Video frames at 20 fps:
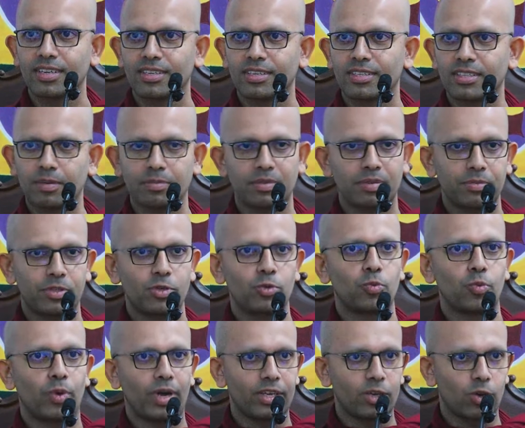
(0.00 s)
Sometimes
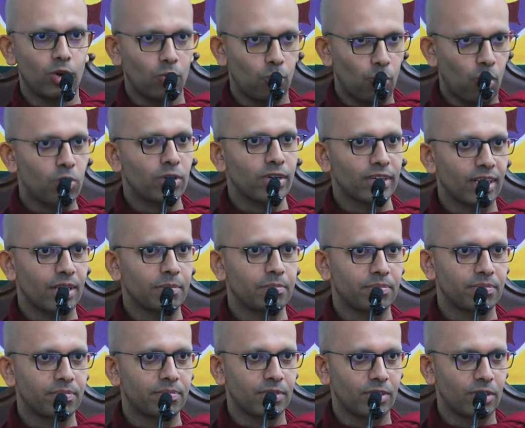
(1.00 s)
you, you are woken up,
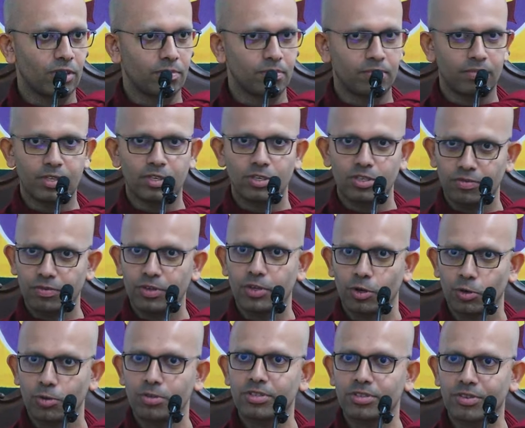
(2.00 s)
you know, because of
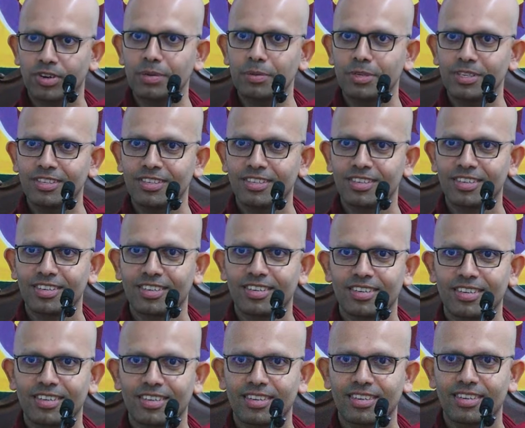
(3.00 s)
your own screaming,
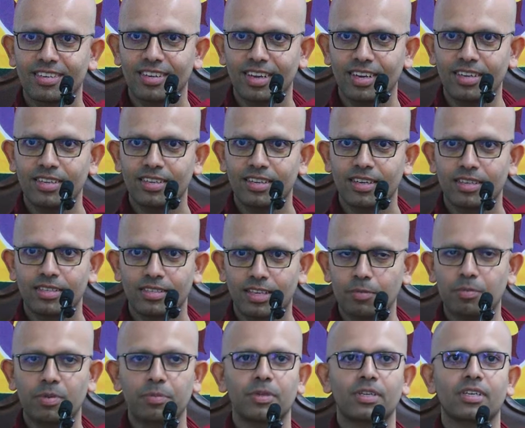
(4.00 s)
right?
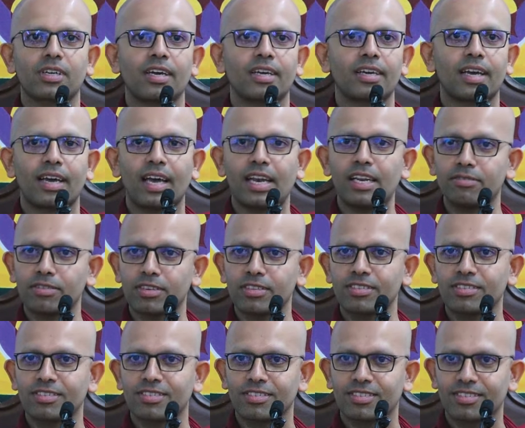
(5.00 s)
Some people cry
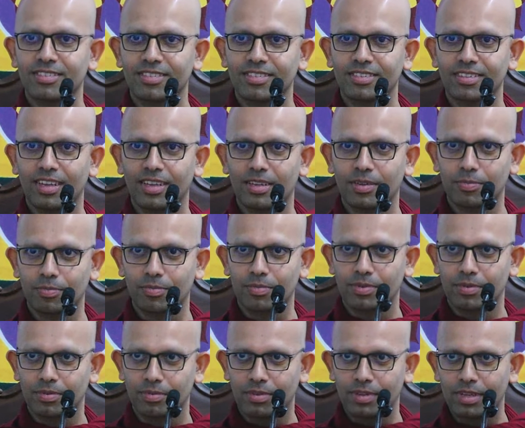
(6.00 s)
elephants, uh,
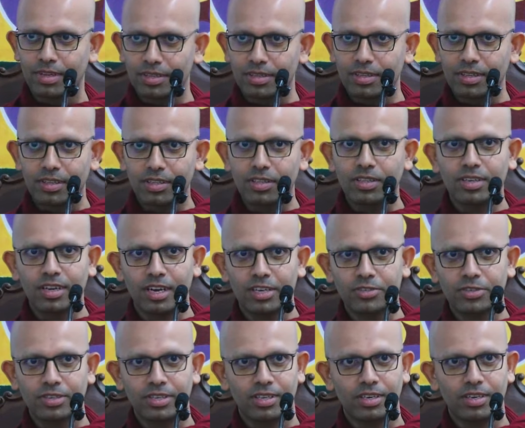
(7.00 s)
in, the, in the
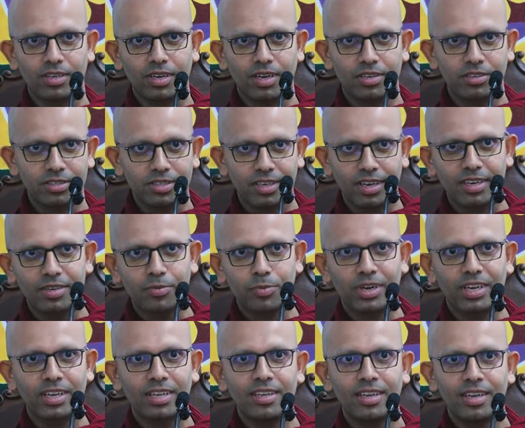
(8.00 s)
country, in a countryside
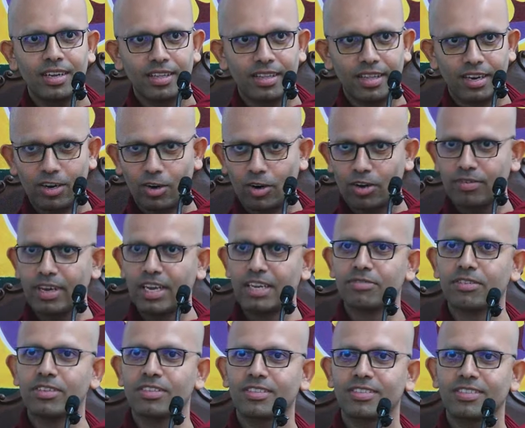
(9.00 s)
where there are a lot of
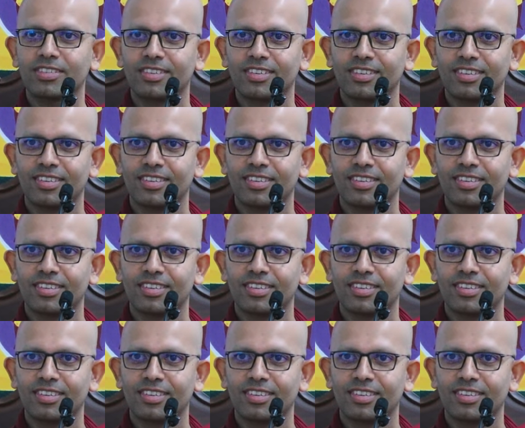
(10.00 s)
elephants.